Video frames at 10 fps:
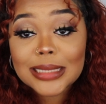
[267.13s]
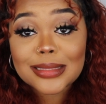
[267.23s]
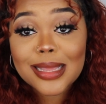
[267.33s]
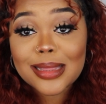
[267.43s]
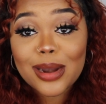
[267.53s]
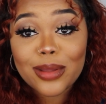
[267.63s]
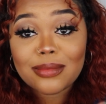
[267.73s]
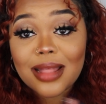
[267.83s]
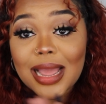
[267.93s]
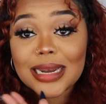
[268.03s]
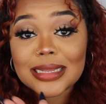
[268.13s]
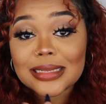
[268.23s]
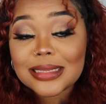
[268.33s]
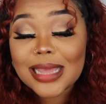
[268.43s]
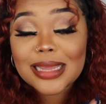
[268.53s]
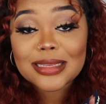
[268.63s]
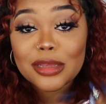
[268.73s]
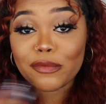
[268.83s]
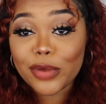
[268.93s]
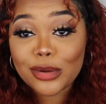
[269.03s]
said that I need to say to
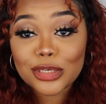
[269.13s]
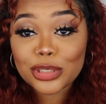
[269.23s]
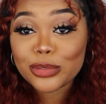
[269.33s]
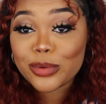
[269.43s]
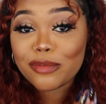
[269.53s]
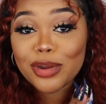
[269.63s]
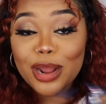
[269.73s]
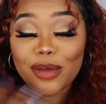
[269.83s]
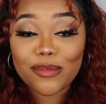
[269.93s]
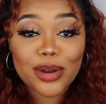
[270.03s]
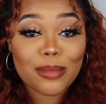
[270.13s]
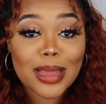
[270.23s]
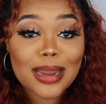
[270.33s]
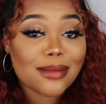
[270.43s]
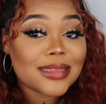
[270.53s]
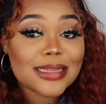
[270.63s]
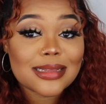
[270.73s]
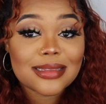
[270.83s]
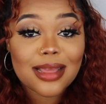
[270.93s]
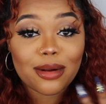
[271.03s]
convert you. If you're not converted by now,
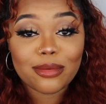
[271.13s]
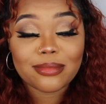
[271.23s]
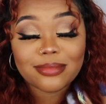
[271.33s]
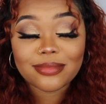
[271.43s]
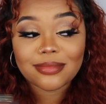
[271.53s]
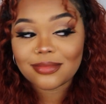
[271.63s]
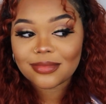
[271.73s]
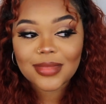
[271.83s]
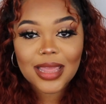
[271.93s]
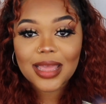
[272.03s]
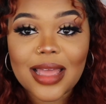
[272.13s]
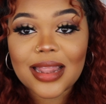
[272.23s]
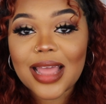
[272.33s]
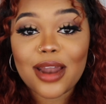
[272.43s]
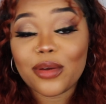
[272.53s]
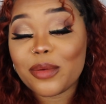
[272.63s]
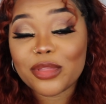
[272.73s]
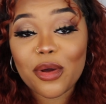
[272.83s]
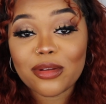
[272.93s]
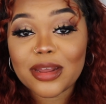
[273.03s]
sis, I don't get what
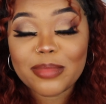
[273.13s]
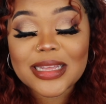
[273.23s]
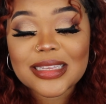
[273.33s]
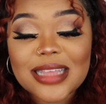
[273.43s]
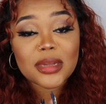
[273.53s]
the hold up is.